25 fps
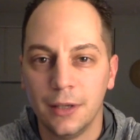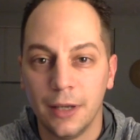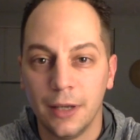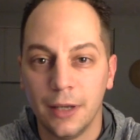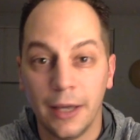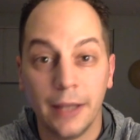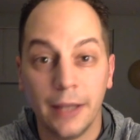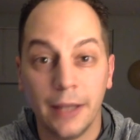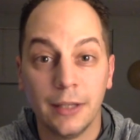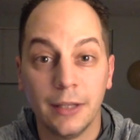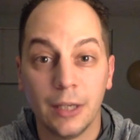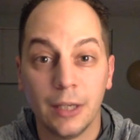
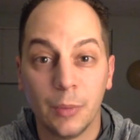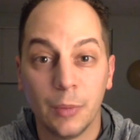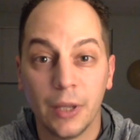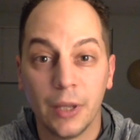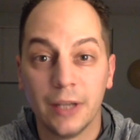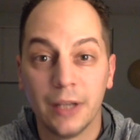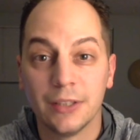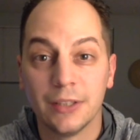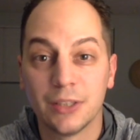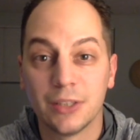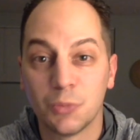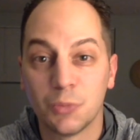ended up
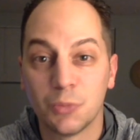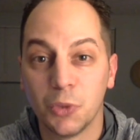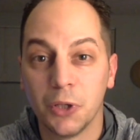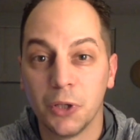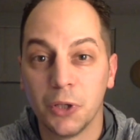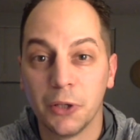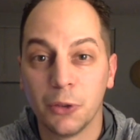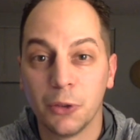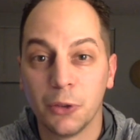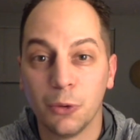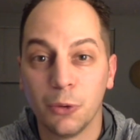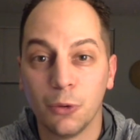getting some
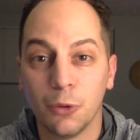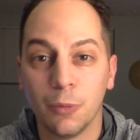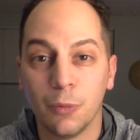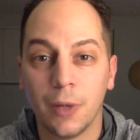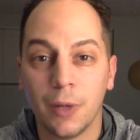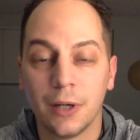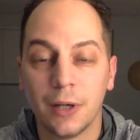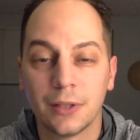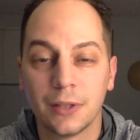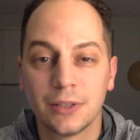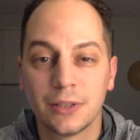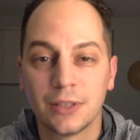really cool
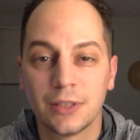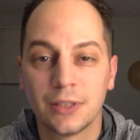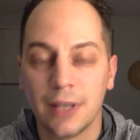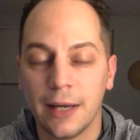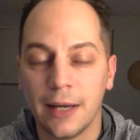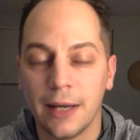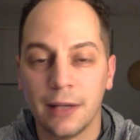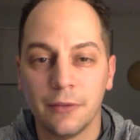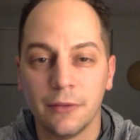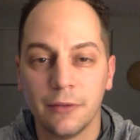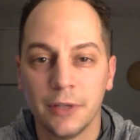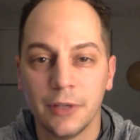bucks
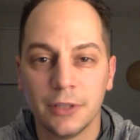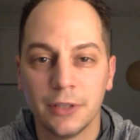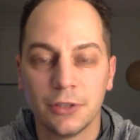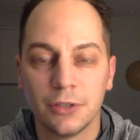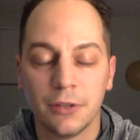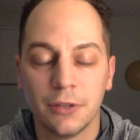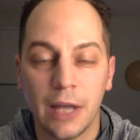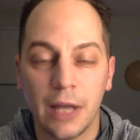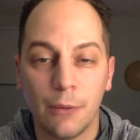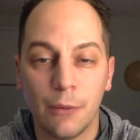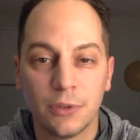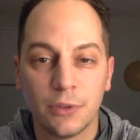out of it. So
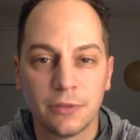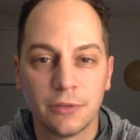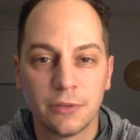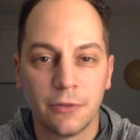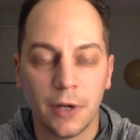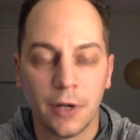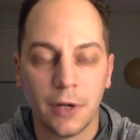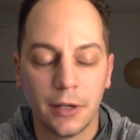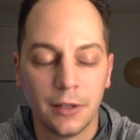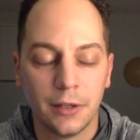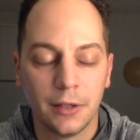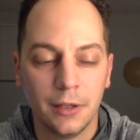that was
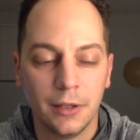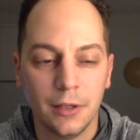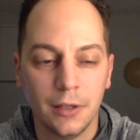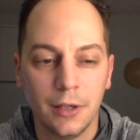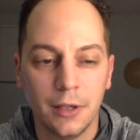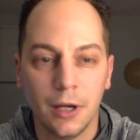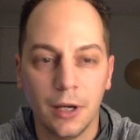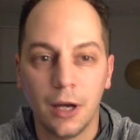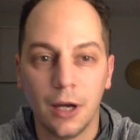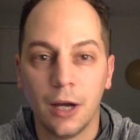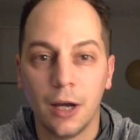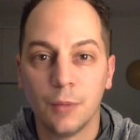fun.
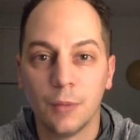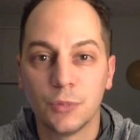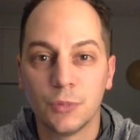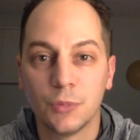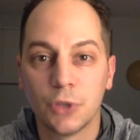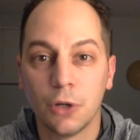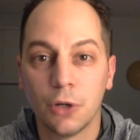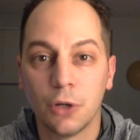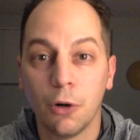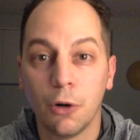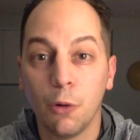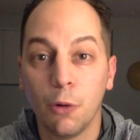
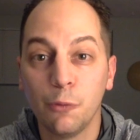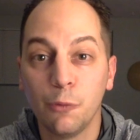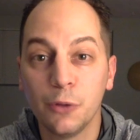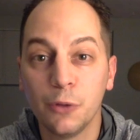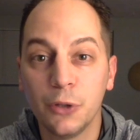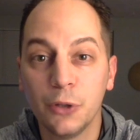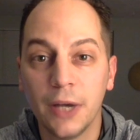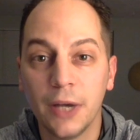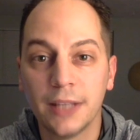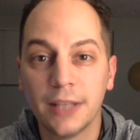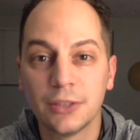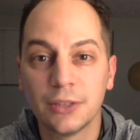So hopefully
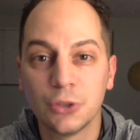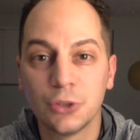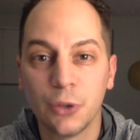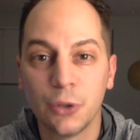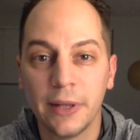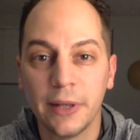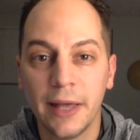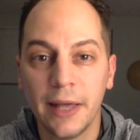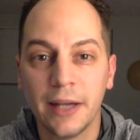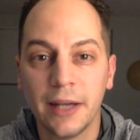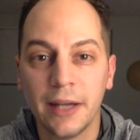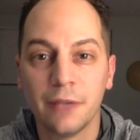you guys
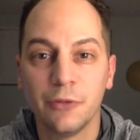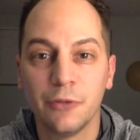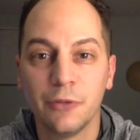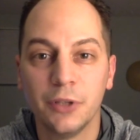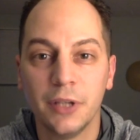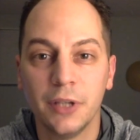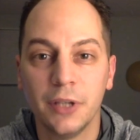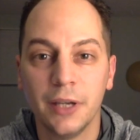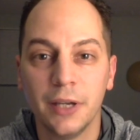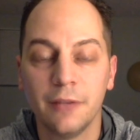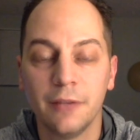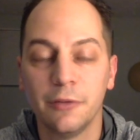enjoyed that. If you
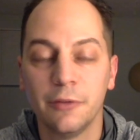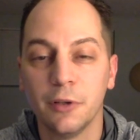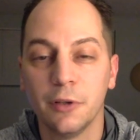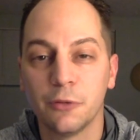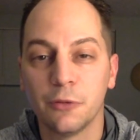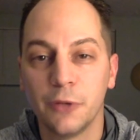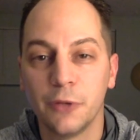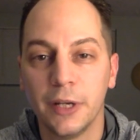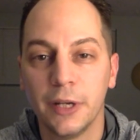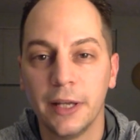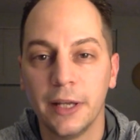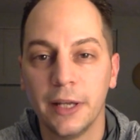did, feel
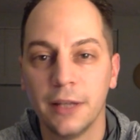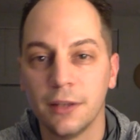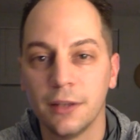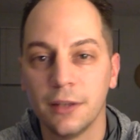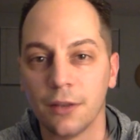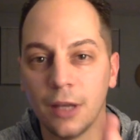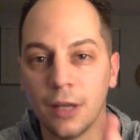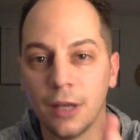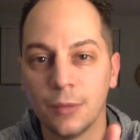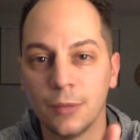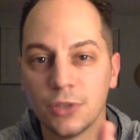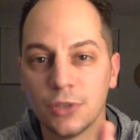free to hit the
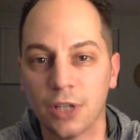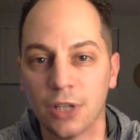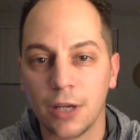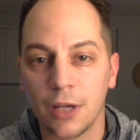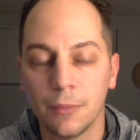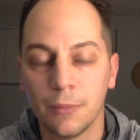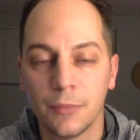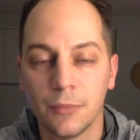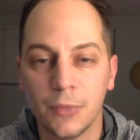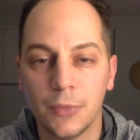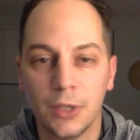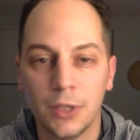thumbs
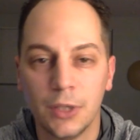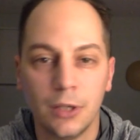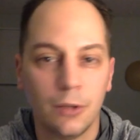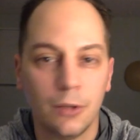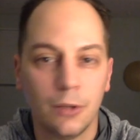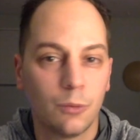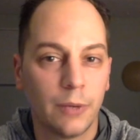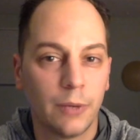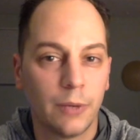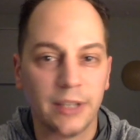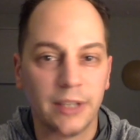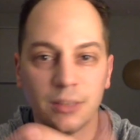up,
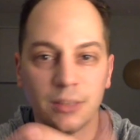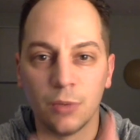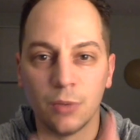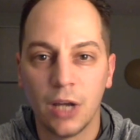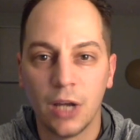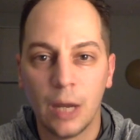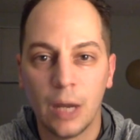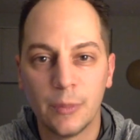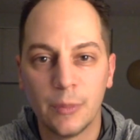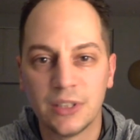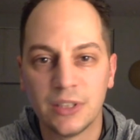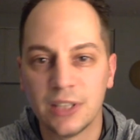write some
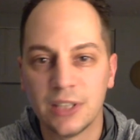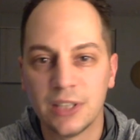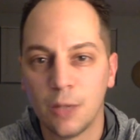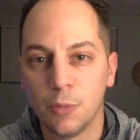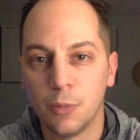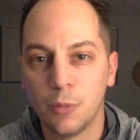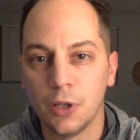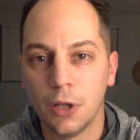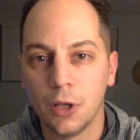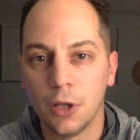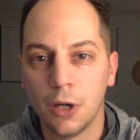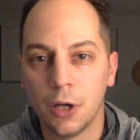comments down
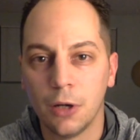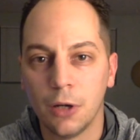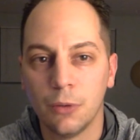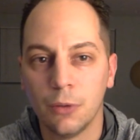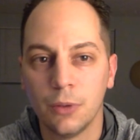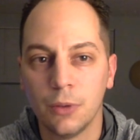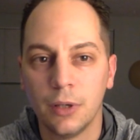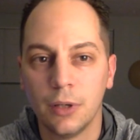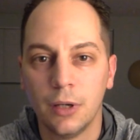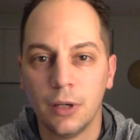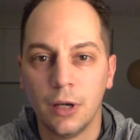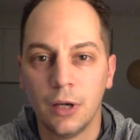below.
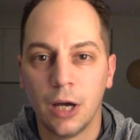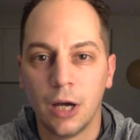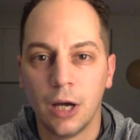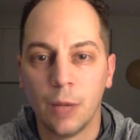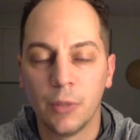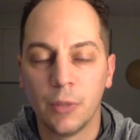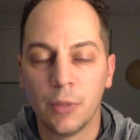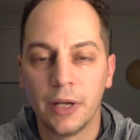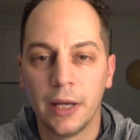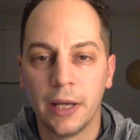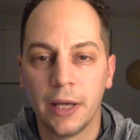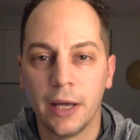I'm
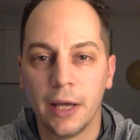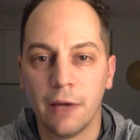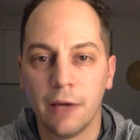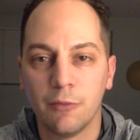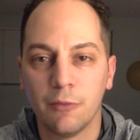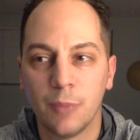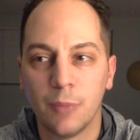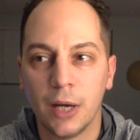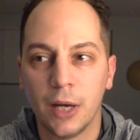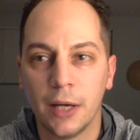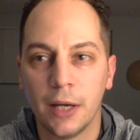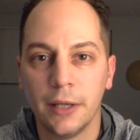going to have
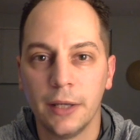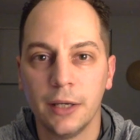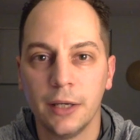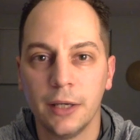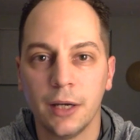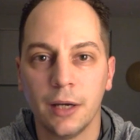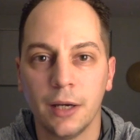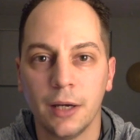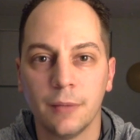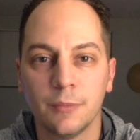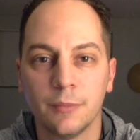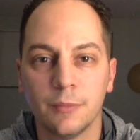
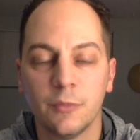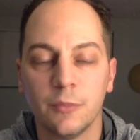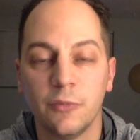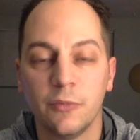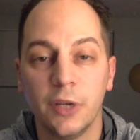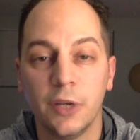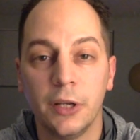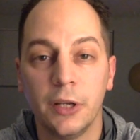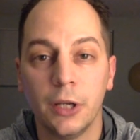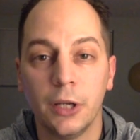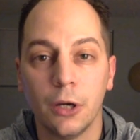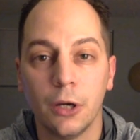my,
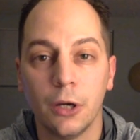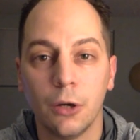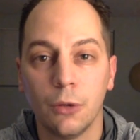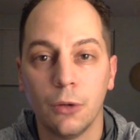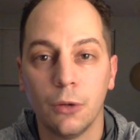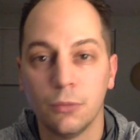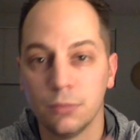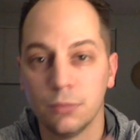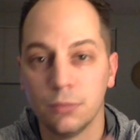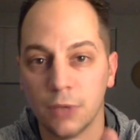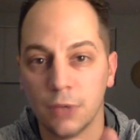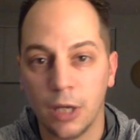
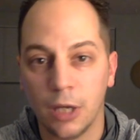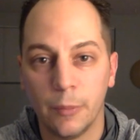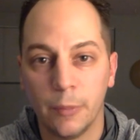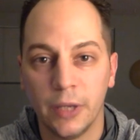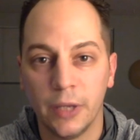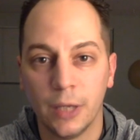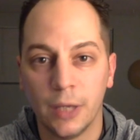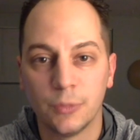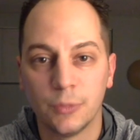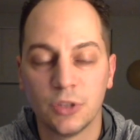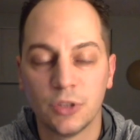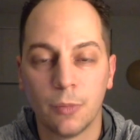video coming
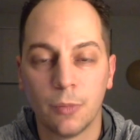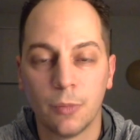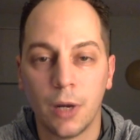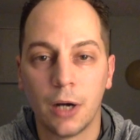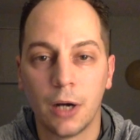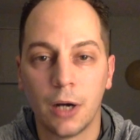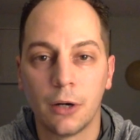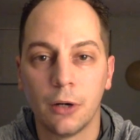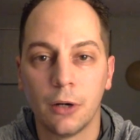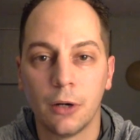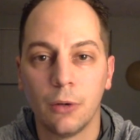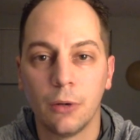up
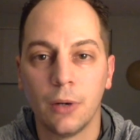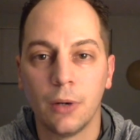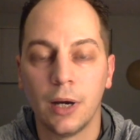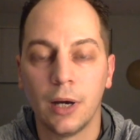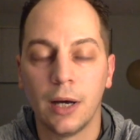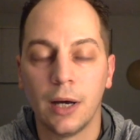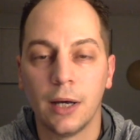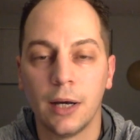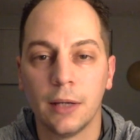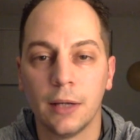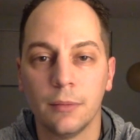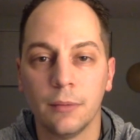tomorrow
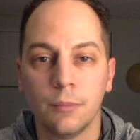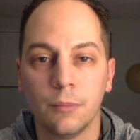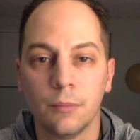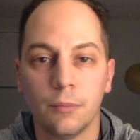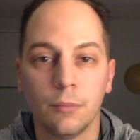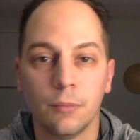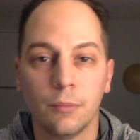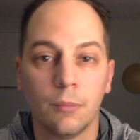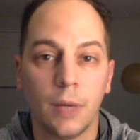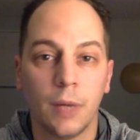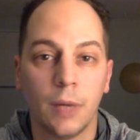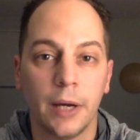on
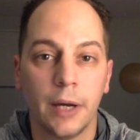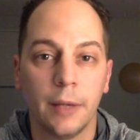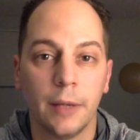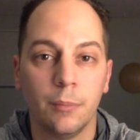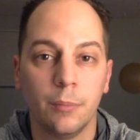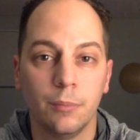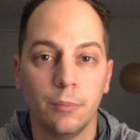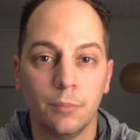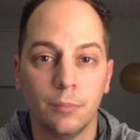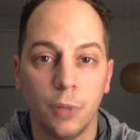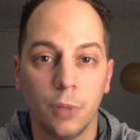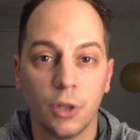my
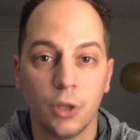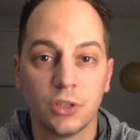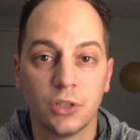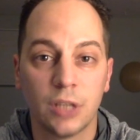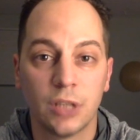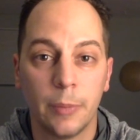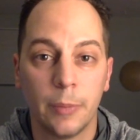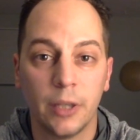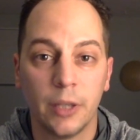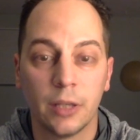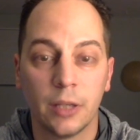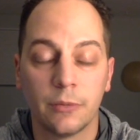books that I
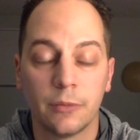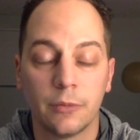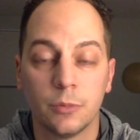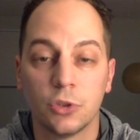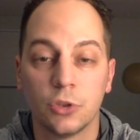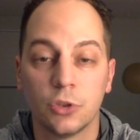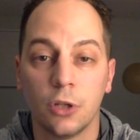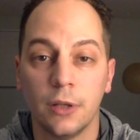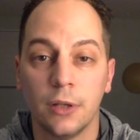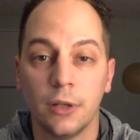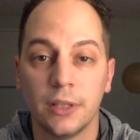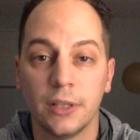picked up from
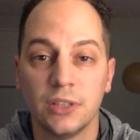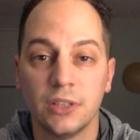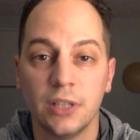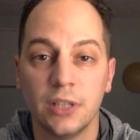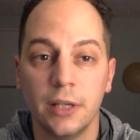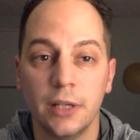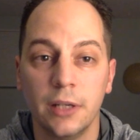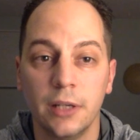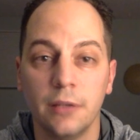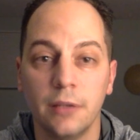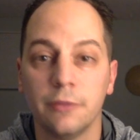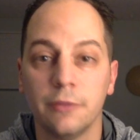Salt Lake
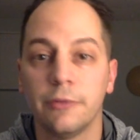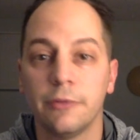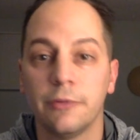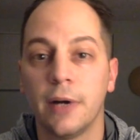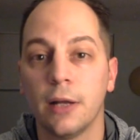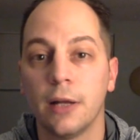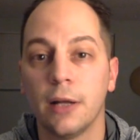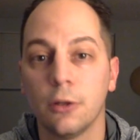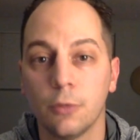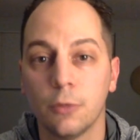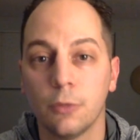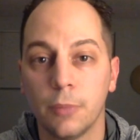City,
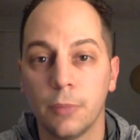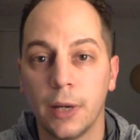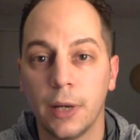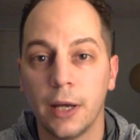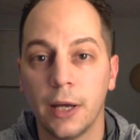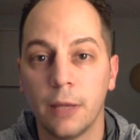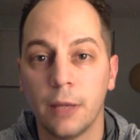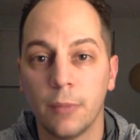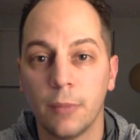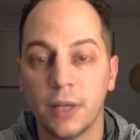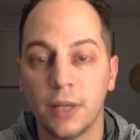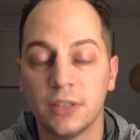followed
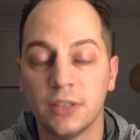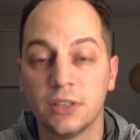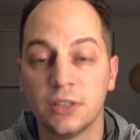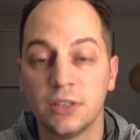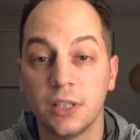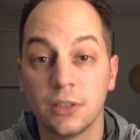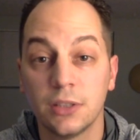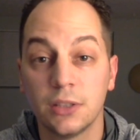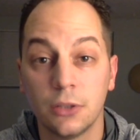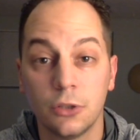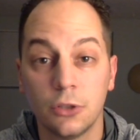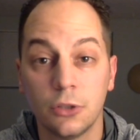by my
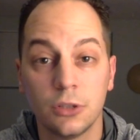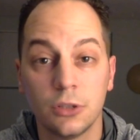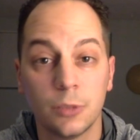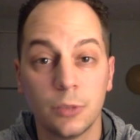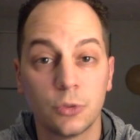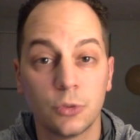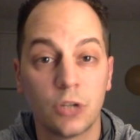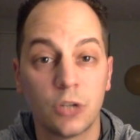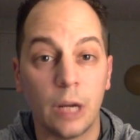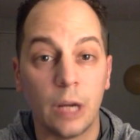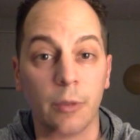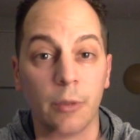600
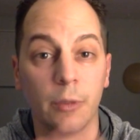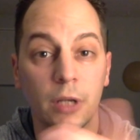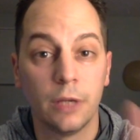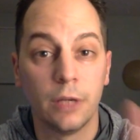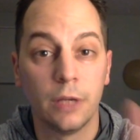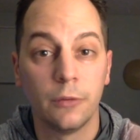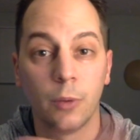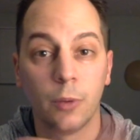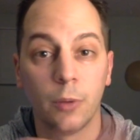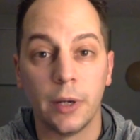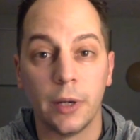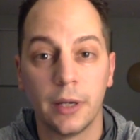subscriber
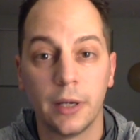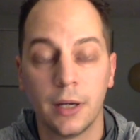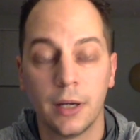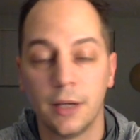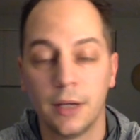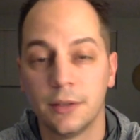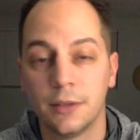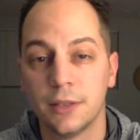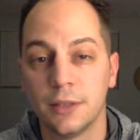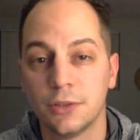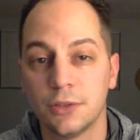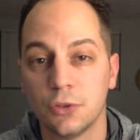giveaway
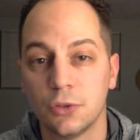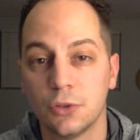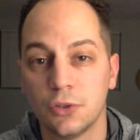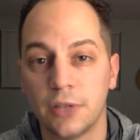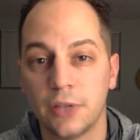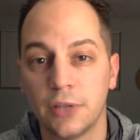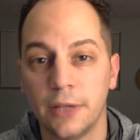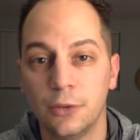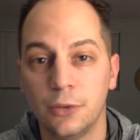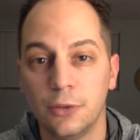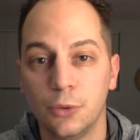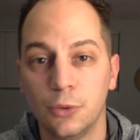contest. So
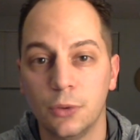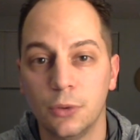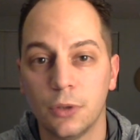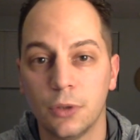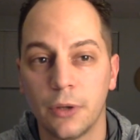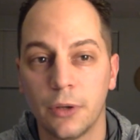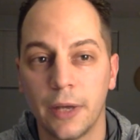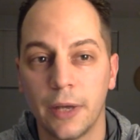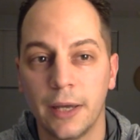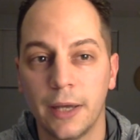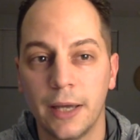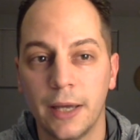stay tuned.
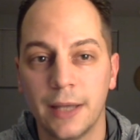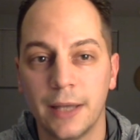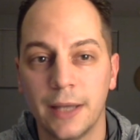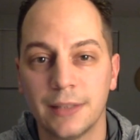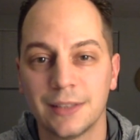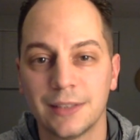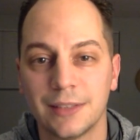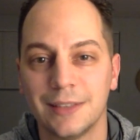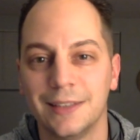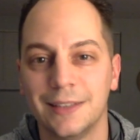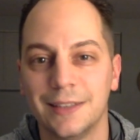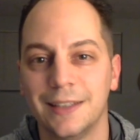Okay,
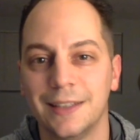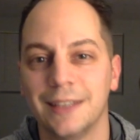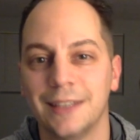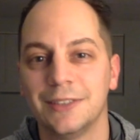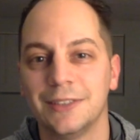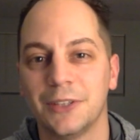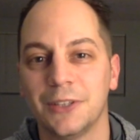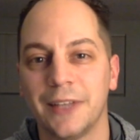guys? Until